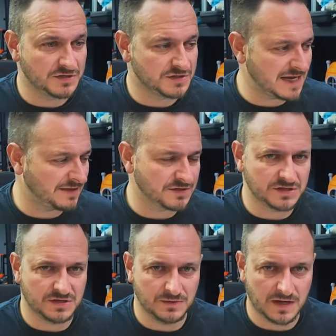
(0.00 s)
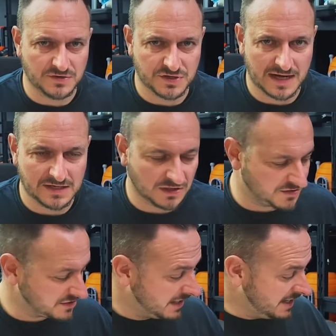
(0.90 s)
down to
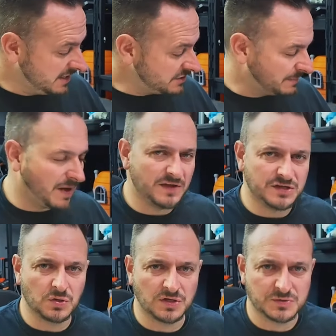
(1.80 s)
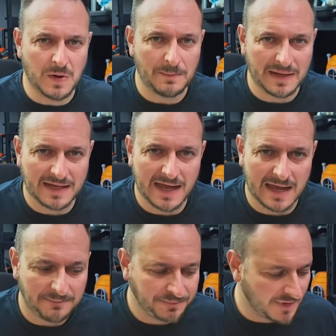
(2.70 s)
$180. To buy this all as one big
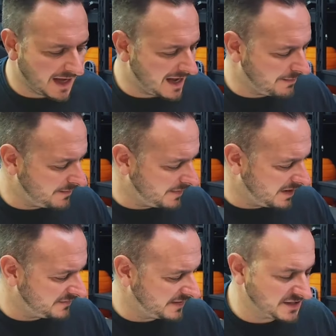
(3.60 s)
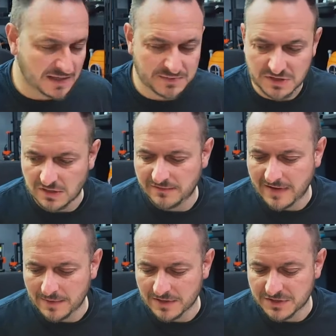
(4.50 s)
kit, I think is absolutely
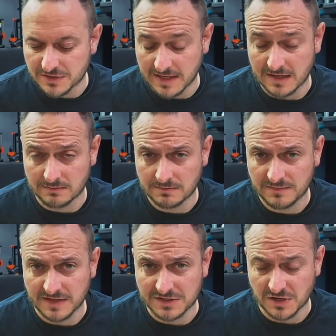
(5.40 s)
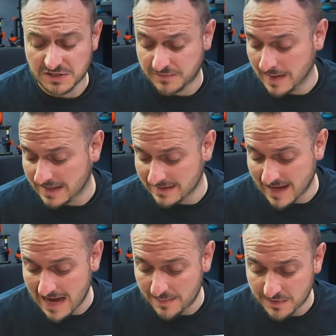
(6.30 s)
fabulous. So again, thanks guys for making
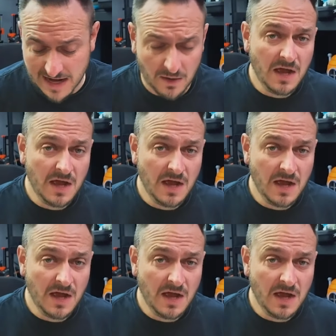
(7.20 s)
that happen. Now,